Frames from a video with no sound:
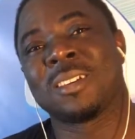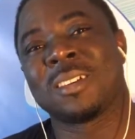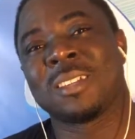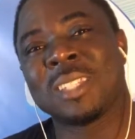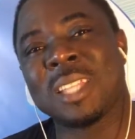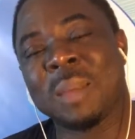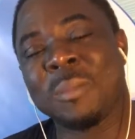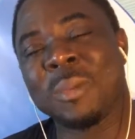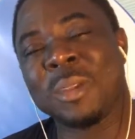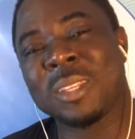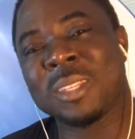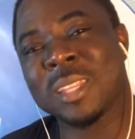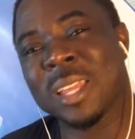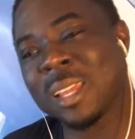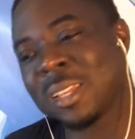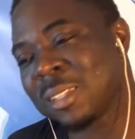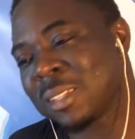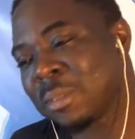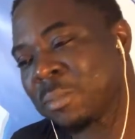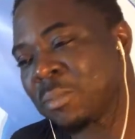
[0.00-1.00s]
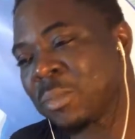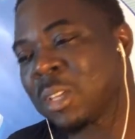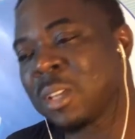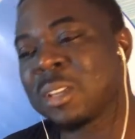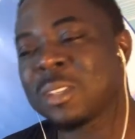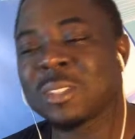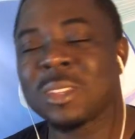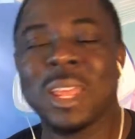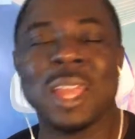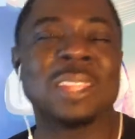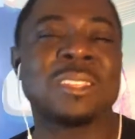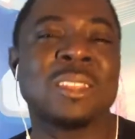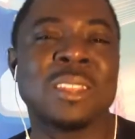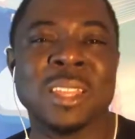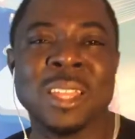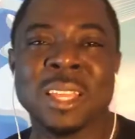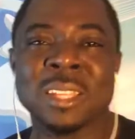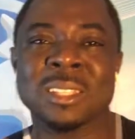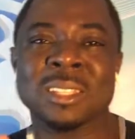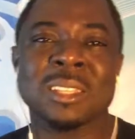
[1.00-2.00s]
Does that make sense? So that's,
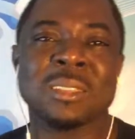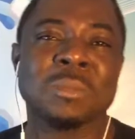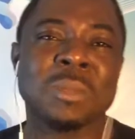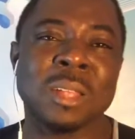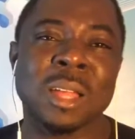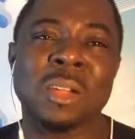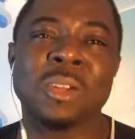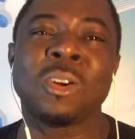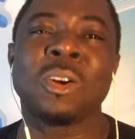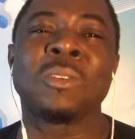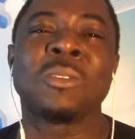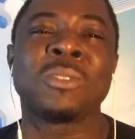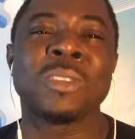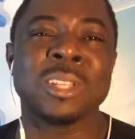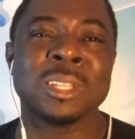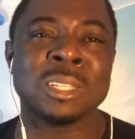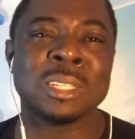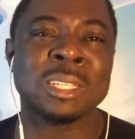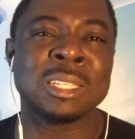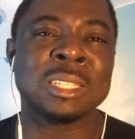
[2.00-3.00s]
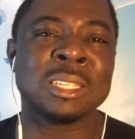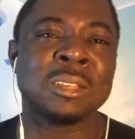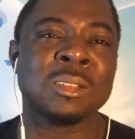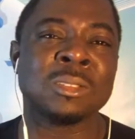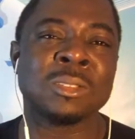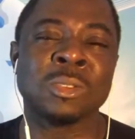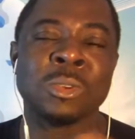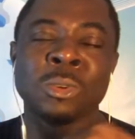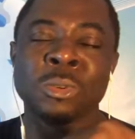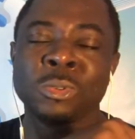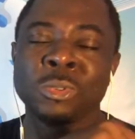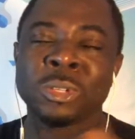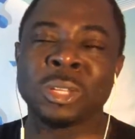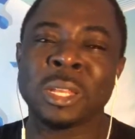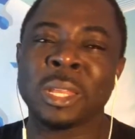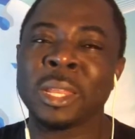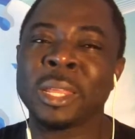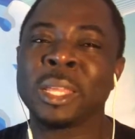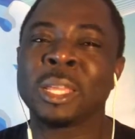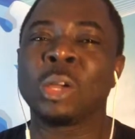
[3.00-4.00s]
again, something I cover in details. Go to the
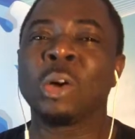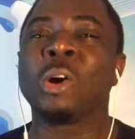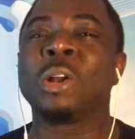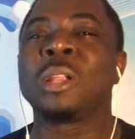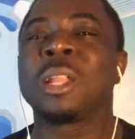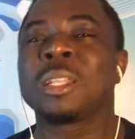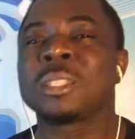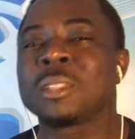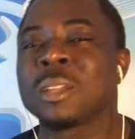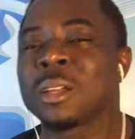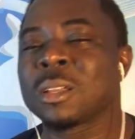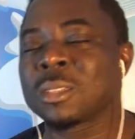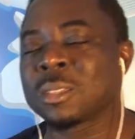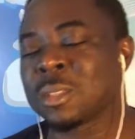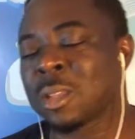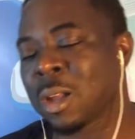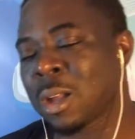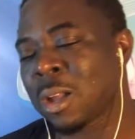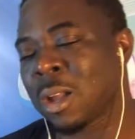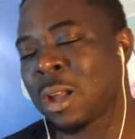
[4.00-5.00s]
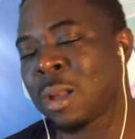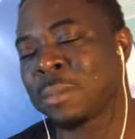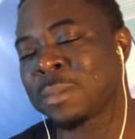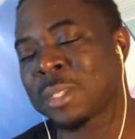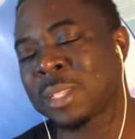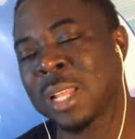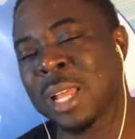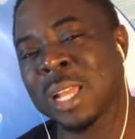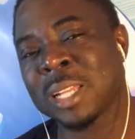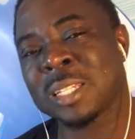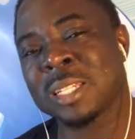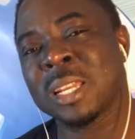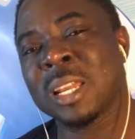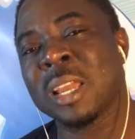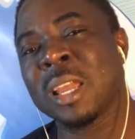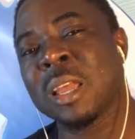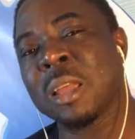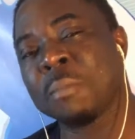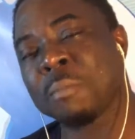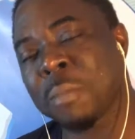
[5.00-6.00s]
link, olatux dot com slash
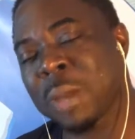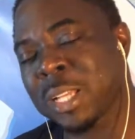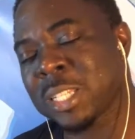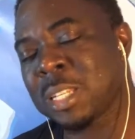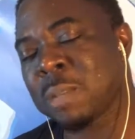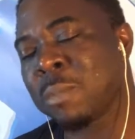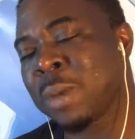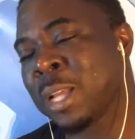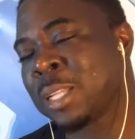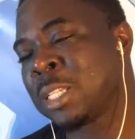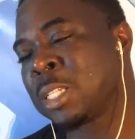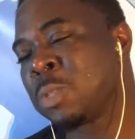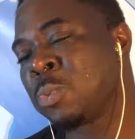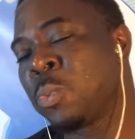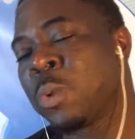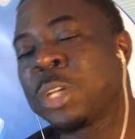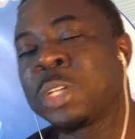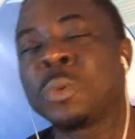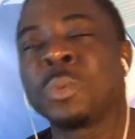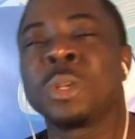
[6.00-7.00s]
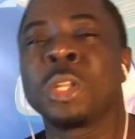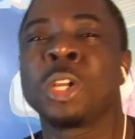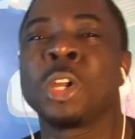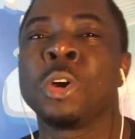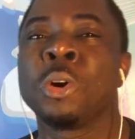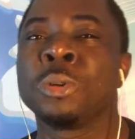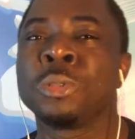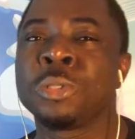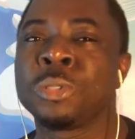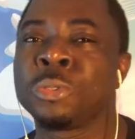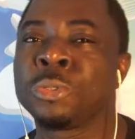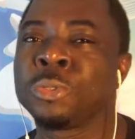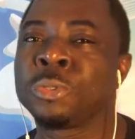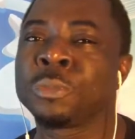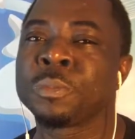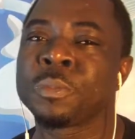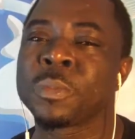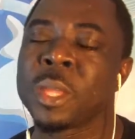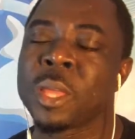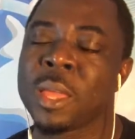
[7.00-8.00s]
mastermind is where you want to go through.
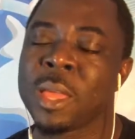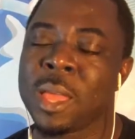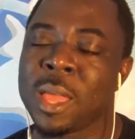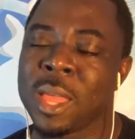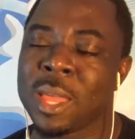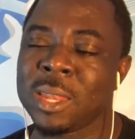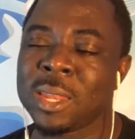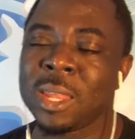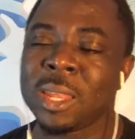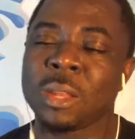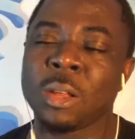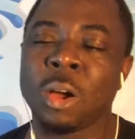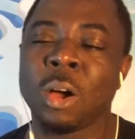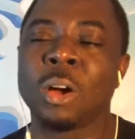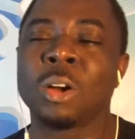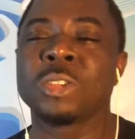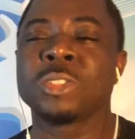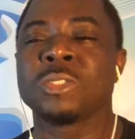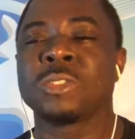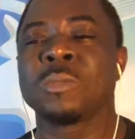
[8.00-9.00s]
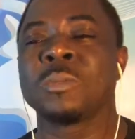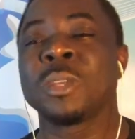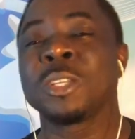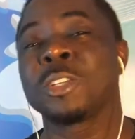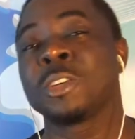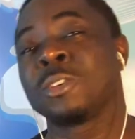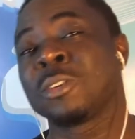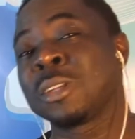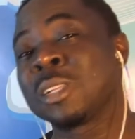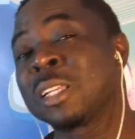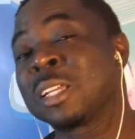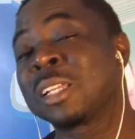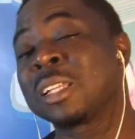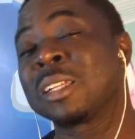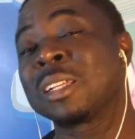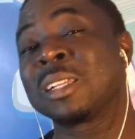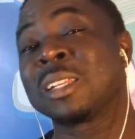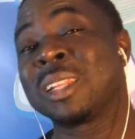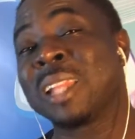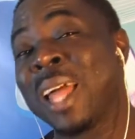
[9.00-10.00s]
And then also make sure you click
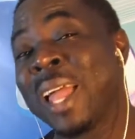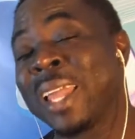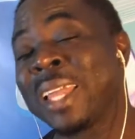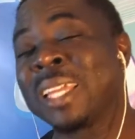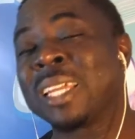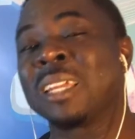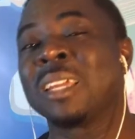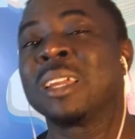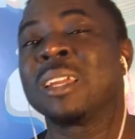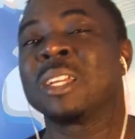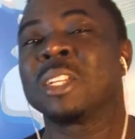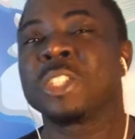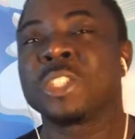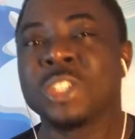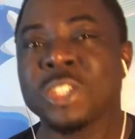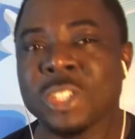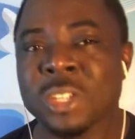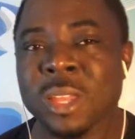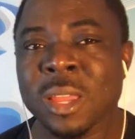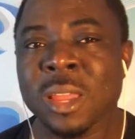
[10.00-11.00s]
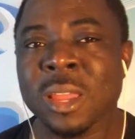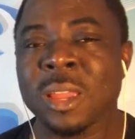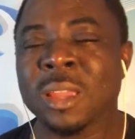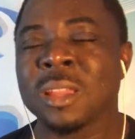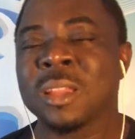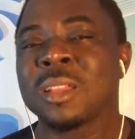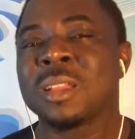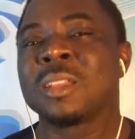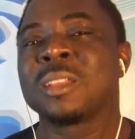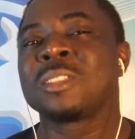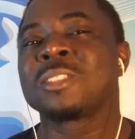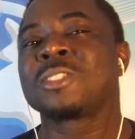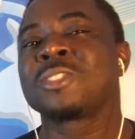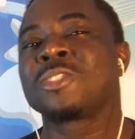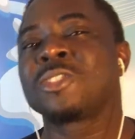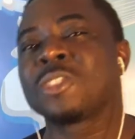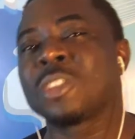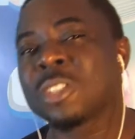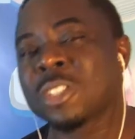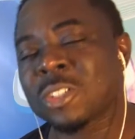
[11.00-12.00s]
like, share,
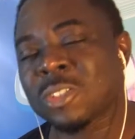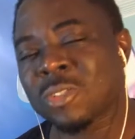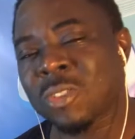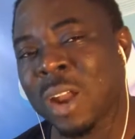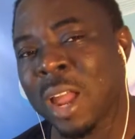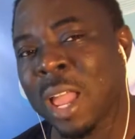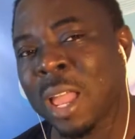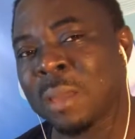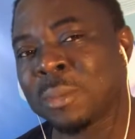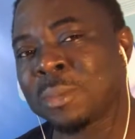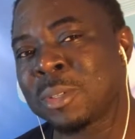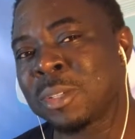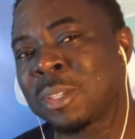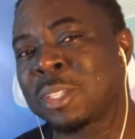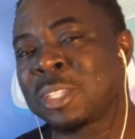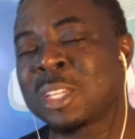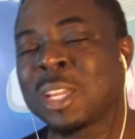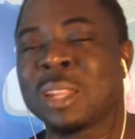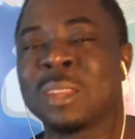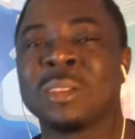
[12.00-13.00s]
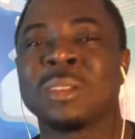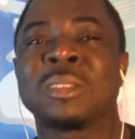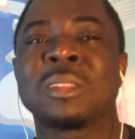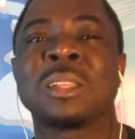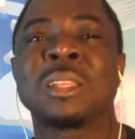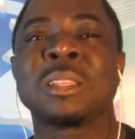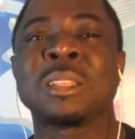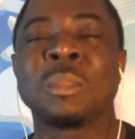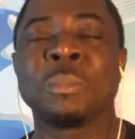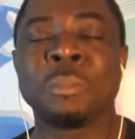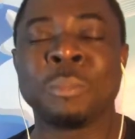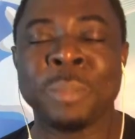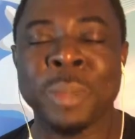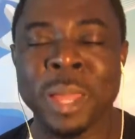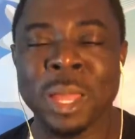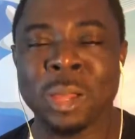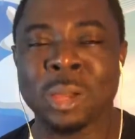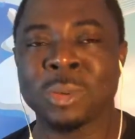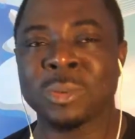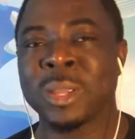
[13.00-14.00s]
subscribe to the channel. Click the
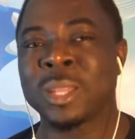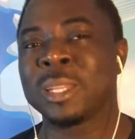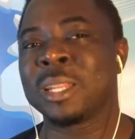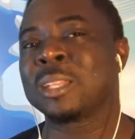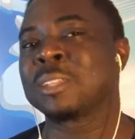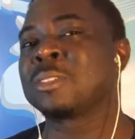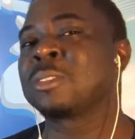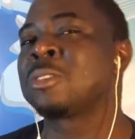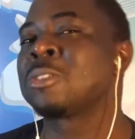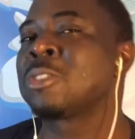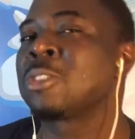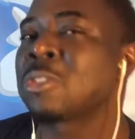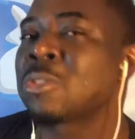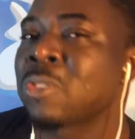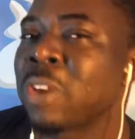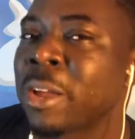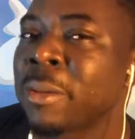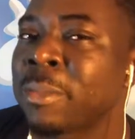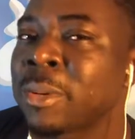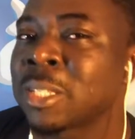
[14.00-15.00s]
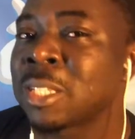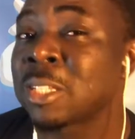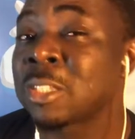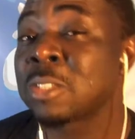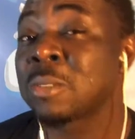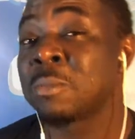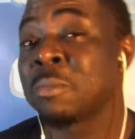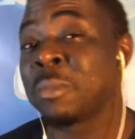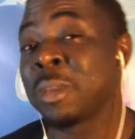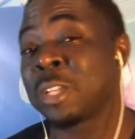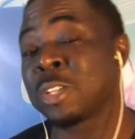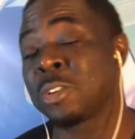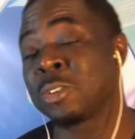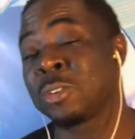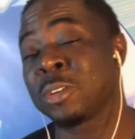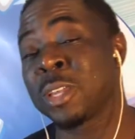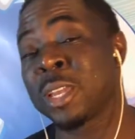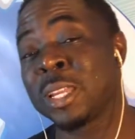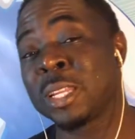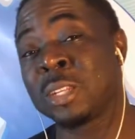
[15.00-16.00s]
bell right next to the subscribe button to make sure
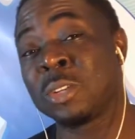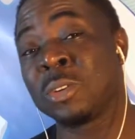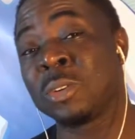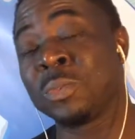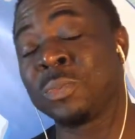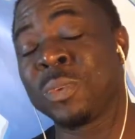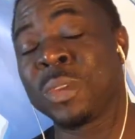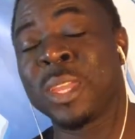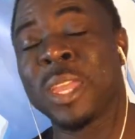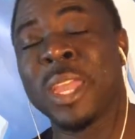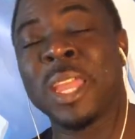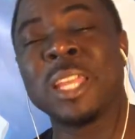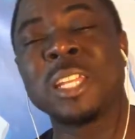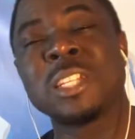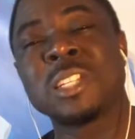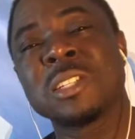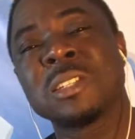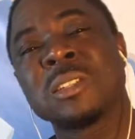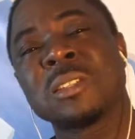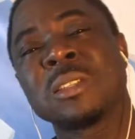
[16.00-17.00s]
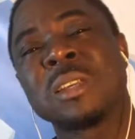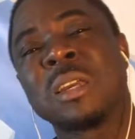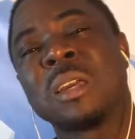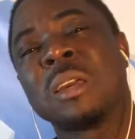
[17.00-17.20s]
you're getting notifications.